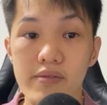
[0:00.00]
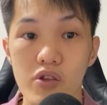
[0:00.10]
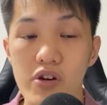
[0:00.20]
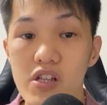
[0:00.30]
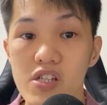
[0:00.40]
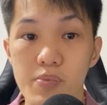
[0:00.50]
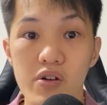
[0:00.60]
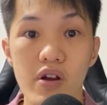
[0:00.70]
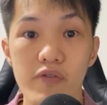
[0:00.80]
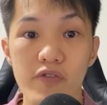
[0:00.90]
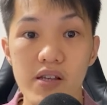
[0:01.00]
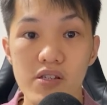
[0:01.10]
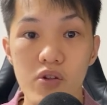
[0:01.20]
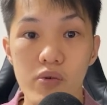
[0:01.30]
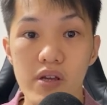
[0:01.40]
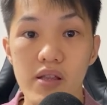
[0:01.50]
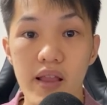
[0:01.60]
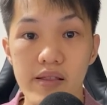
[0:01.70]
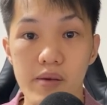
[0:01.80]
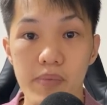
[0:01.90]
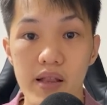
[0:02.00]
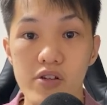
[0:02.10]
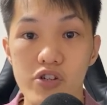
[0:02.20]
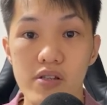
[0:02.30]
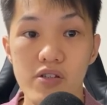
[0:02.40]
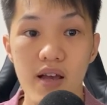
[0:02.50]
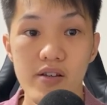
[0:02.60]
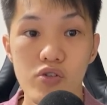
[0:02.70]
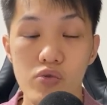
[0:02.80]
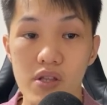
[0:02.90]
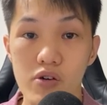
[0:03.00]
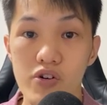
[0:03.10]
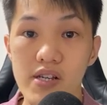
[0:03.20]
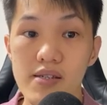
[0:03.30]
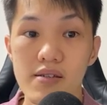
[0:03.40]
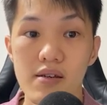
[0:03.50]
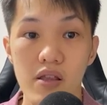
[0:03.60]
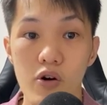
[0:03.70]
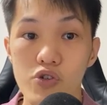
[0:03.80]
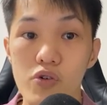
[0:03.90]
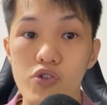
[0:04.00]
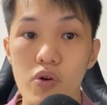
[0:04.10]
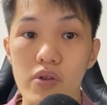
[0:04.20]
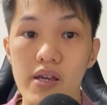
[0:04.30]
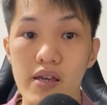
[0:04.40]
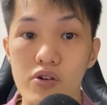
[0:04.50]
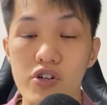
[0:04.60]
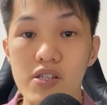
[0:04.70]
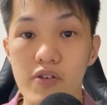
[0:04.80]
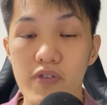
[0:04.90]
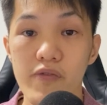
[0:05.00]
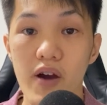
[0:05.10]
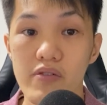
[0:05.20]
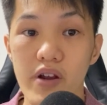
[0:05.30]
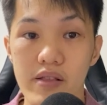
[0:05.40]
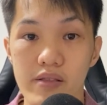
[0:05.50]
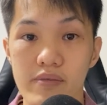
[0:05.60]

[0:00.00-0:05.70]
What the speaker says: During this period, Fed slowly let the balance sheet size to decrease. They also slowly increased the Fed fund rate.